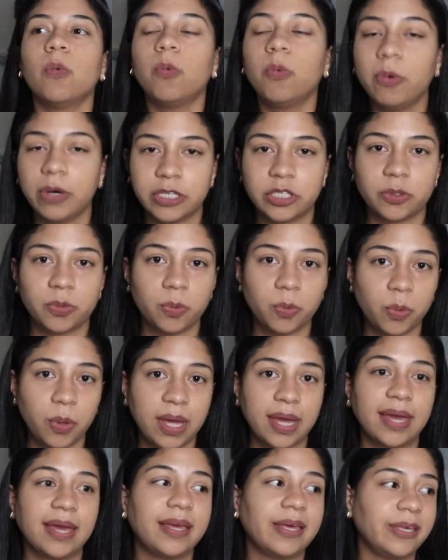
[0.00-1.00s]
which
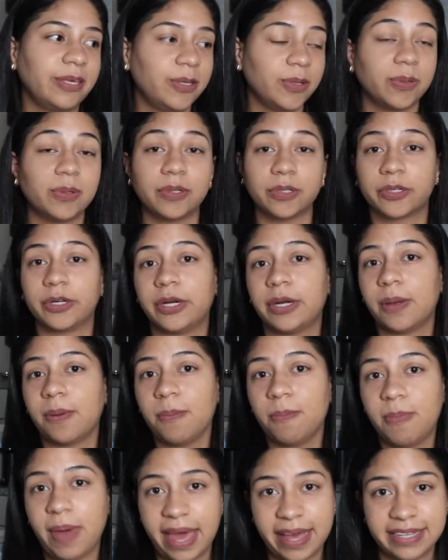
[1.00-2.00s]
way you learn
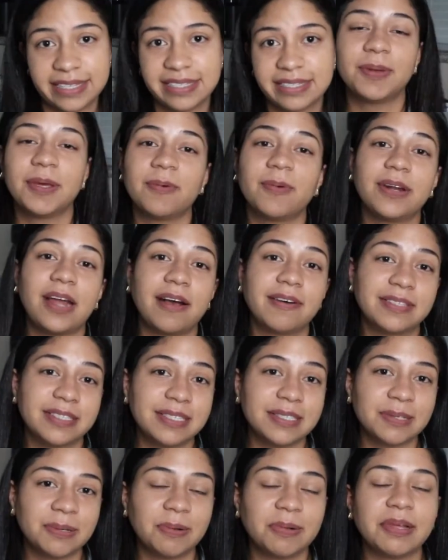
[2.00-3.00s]
best. When I was
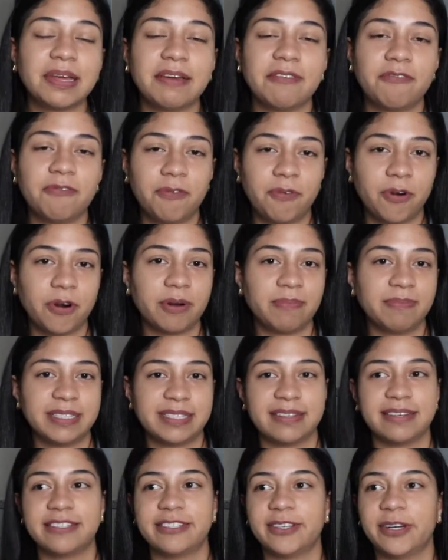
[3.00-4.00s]
in school for
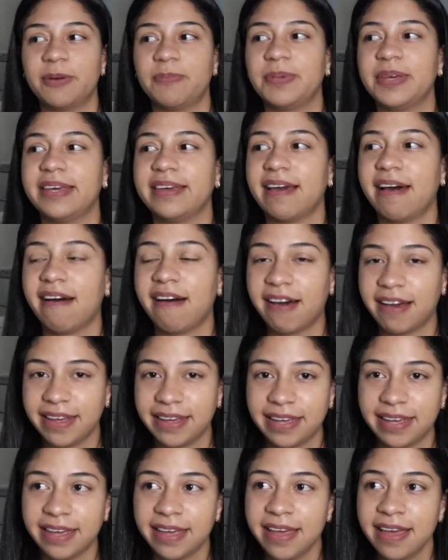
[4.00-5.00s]
massage therapy,
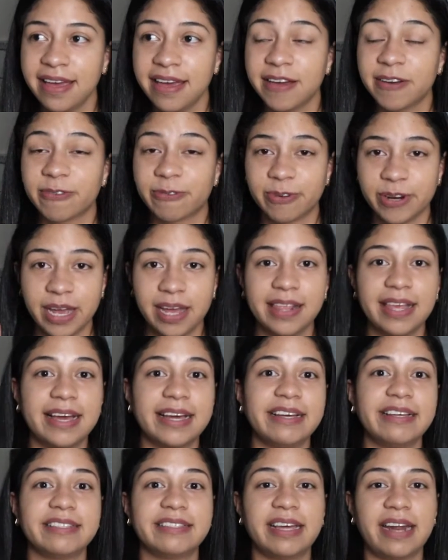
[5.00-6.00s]
I
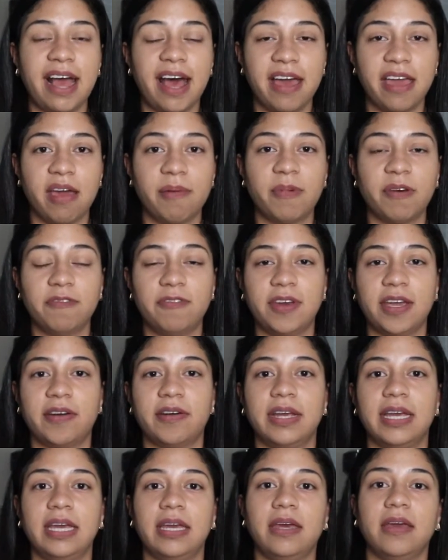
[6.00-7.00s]
realized that I am a
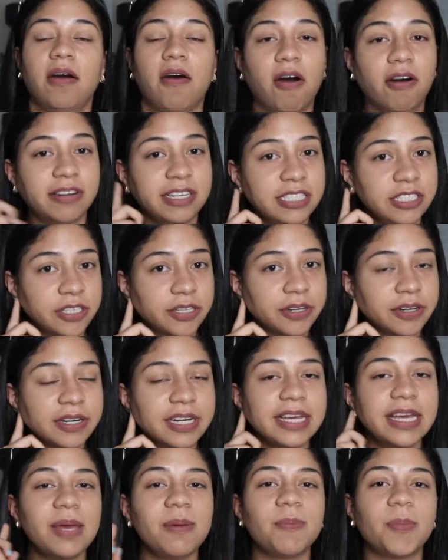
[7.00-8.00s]
very
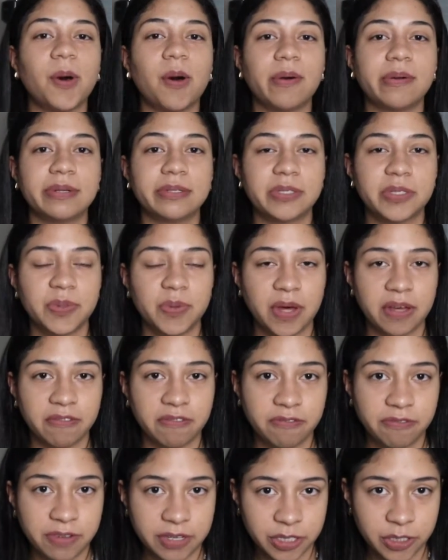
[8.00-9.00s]
auditory but also a
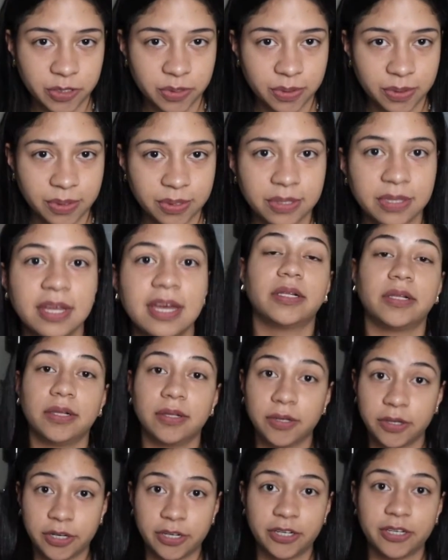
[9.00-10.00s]
visual
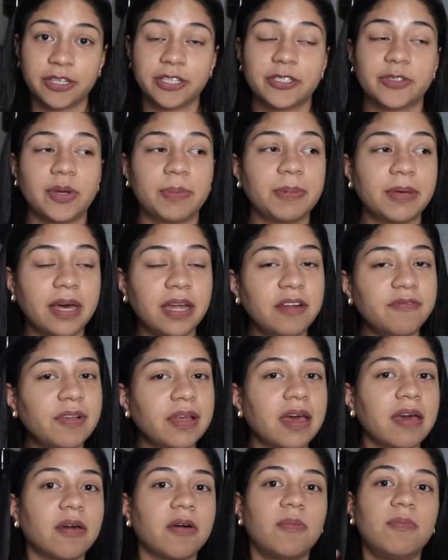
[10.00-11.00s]
learner. So I'm kind of
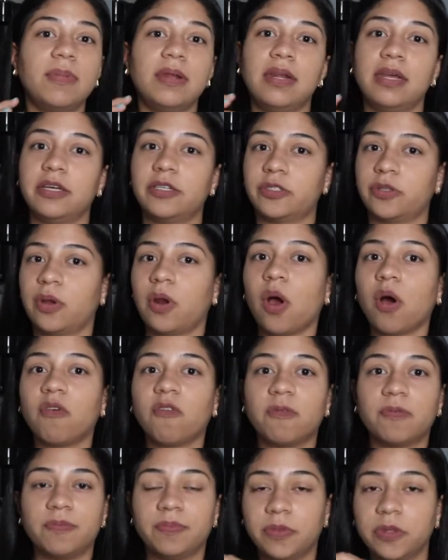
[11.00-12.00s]
like a combination of
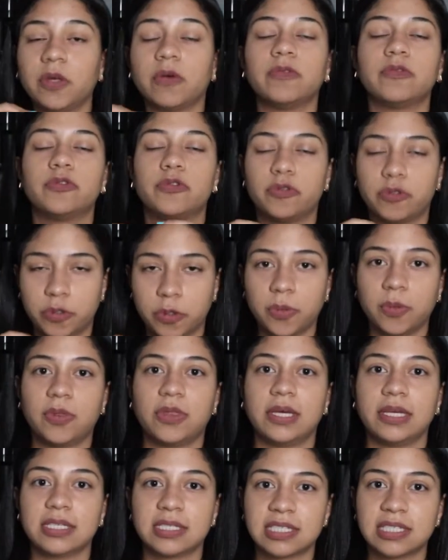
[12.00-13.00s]
those two
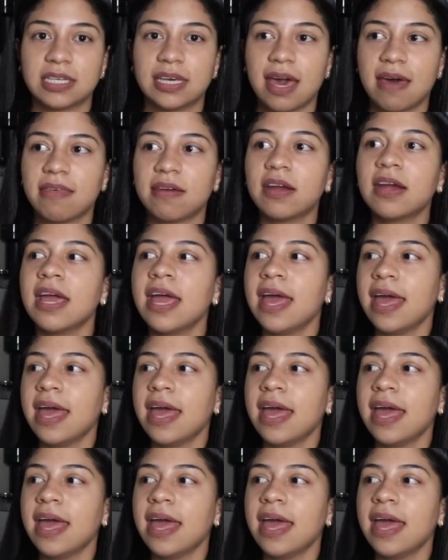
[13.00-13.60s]
things together,